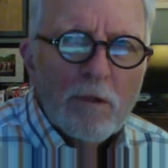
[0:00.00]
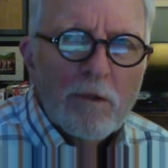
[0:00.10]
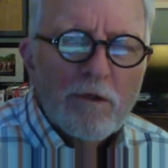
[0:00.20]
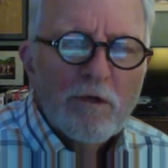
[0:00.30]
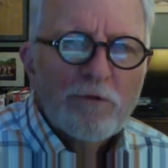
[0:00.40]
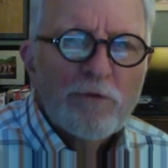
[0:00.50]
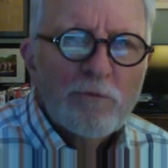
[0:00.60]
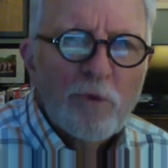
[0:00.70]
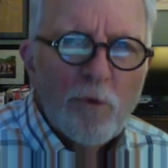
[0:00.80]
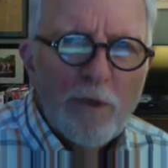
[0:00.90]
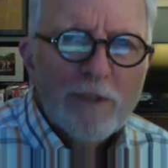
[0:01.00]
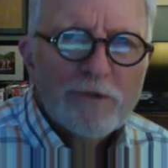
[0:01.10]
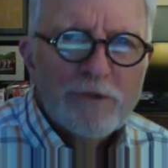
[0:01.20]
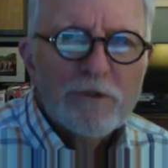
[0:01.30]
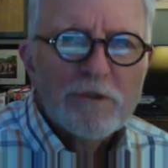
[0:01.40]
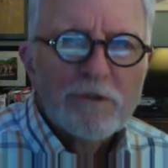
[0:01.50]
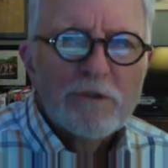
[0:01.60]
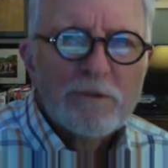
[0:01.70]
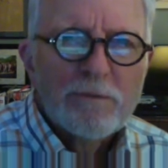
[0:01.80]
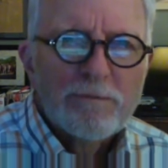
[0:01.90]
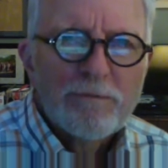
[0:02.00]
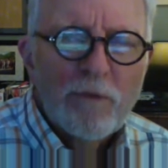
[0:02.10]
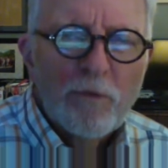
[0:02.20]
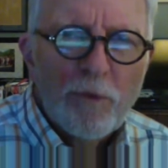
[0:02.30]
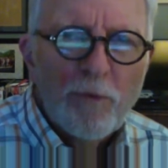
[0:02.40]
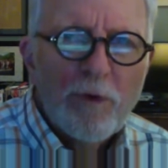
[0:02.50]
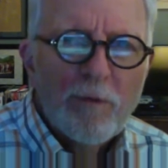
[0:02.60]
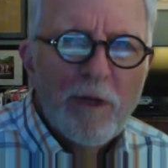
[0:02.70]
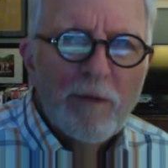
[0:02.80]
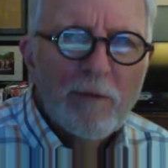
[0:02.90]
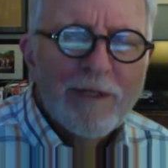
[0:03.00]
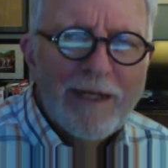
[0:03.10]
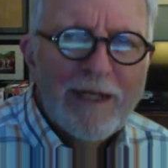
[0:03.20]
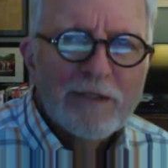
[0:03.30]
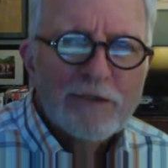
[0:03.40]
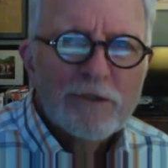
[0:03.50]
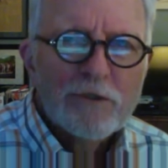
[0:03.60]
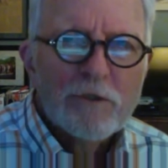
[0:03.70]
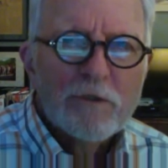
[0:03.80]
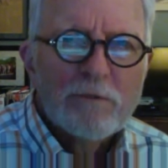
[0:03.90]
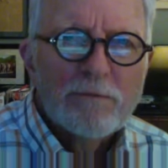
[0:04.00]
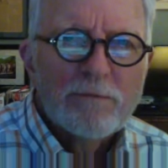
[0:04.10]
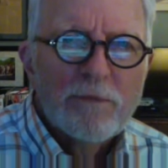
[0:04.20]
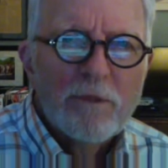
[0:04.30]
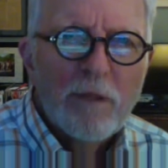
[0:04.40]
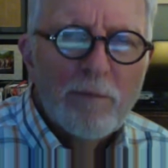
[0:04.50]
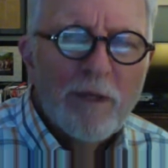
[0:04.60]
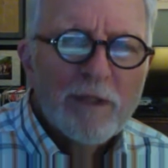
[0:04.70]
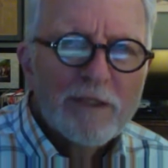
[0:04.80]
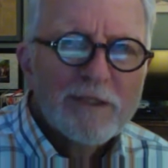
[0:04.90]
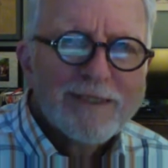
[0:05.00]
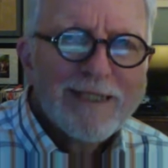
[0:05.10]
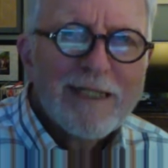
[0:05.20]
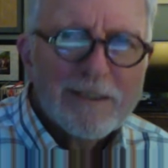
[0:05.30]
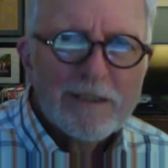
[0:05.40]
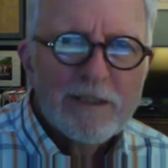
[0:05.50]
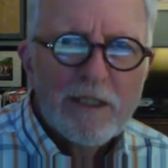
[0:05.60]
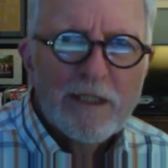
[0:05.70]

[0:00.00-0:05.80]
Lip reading: There are some questions that we want to be able to answer about this essay.